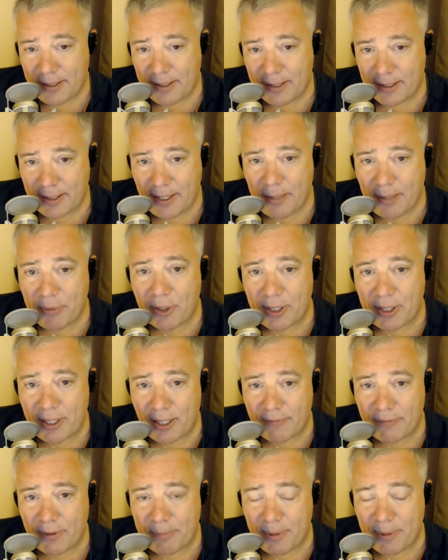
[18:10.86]
uh, keyboard
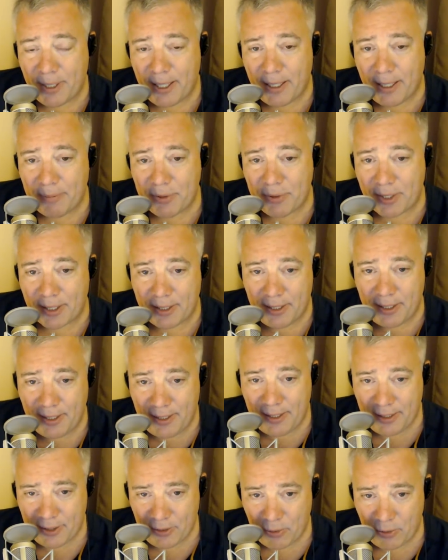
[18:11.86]
cover, perhaps like
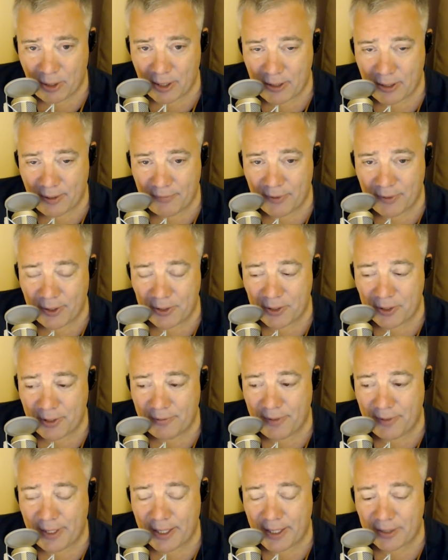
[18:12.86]
the Qualcomm mm-hmm. version
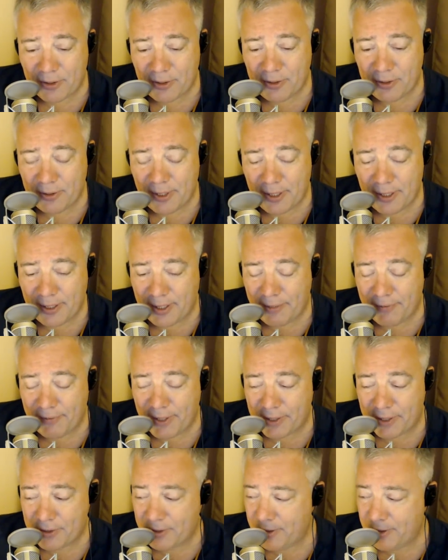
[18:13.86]
of the X2, the
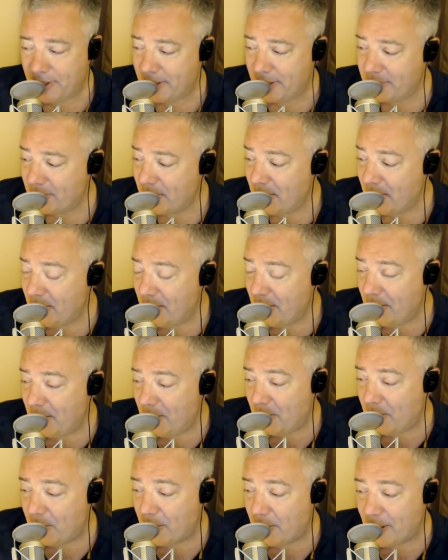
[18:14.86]
Envy X2 does,
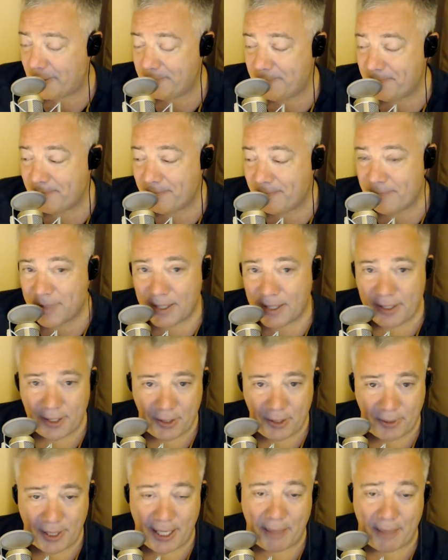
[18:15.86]
or they
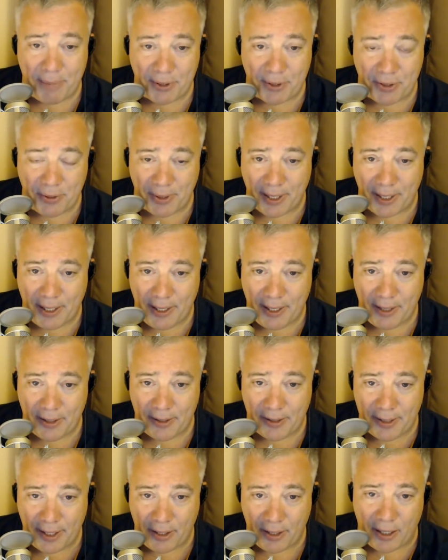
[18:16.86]
do what Apple's doing
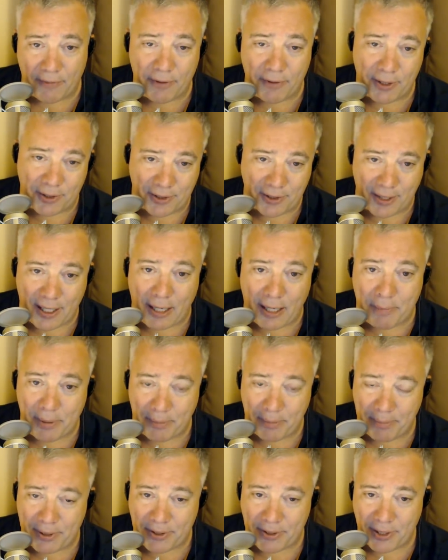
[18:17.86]
here and they offer just a
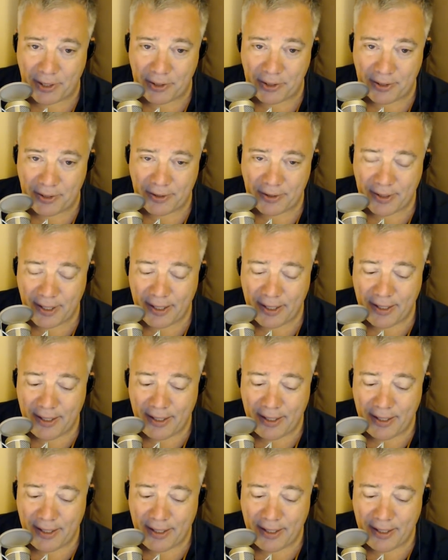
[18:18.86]
couple of positions.